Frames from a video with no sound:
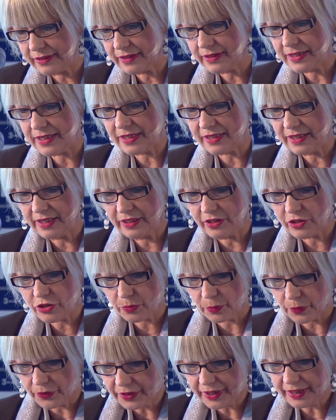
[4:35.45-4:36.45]
This deal is
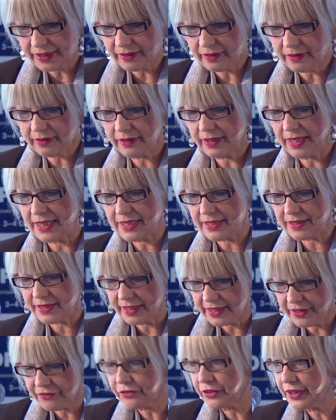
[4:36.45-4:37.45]
working, it's
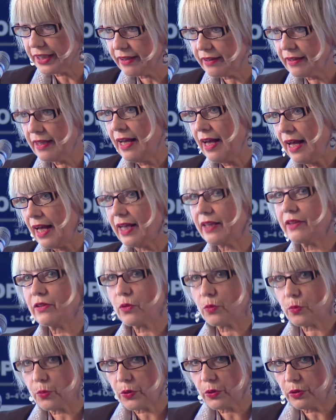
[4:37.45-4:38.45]
delivering, and
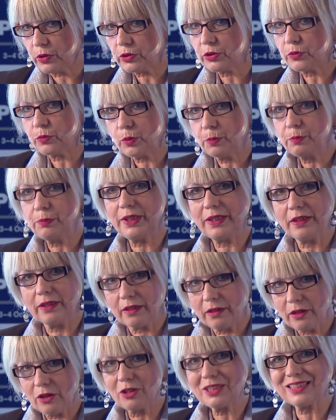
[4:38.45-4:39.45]
the world would be a
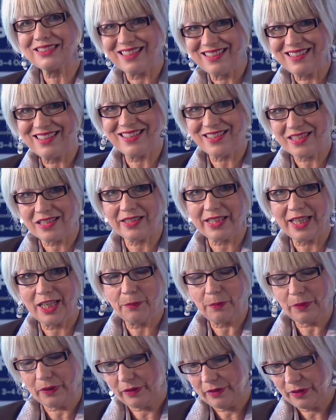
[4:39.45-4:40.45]
lot less
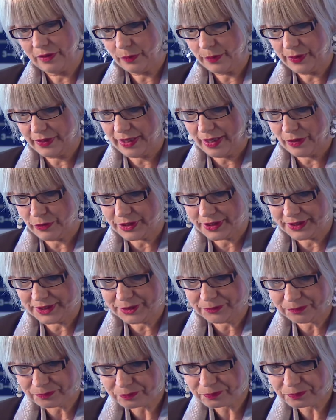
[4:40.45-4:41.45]
stable without it.